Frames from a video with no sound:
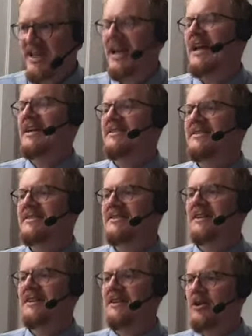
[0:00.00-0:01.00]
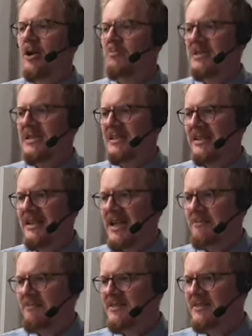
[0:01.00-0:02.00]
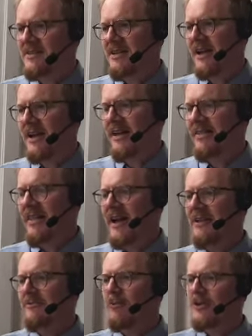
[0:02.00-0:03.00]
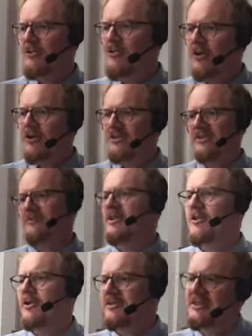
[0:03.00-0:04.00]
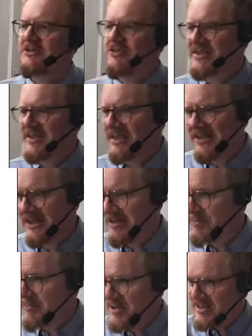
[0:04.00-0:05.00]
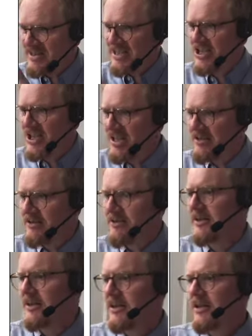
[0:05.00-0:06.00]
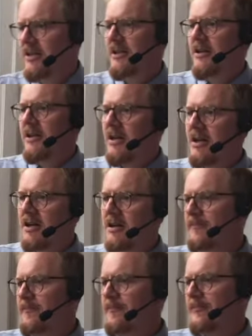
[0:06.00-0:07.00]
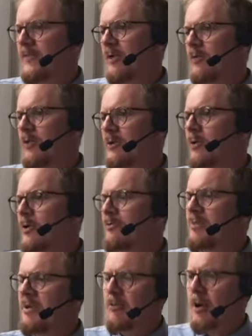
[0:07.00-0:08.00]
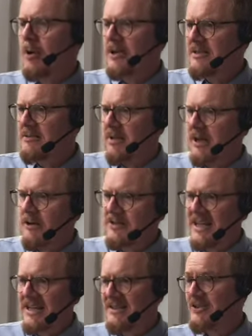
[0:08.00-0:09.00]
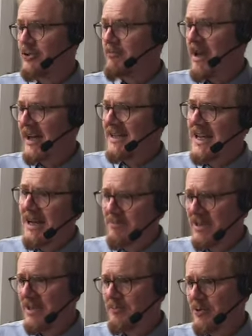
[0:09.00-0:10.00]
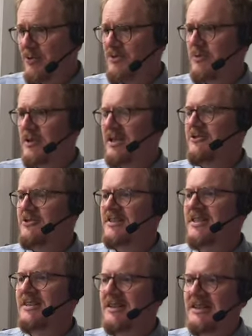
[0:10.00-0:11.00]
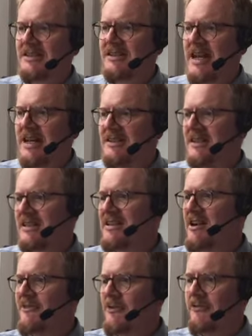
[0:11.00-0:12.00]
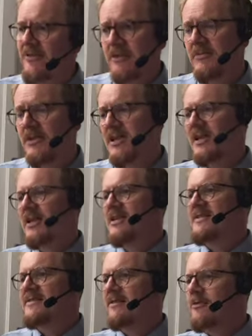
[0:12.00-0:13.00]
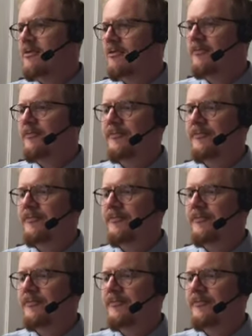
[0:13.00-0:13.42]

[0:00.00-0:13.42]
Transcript: as the company claims, and that we're not interested in precision. We wouldn't be worried about getting too many happy hippos. We're interested in getting enough of them. So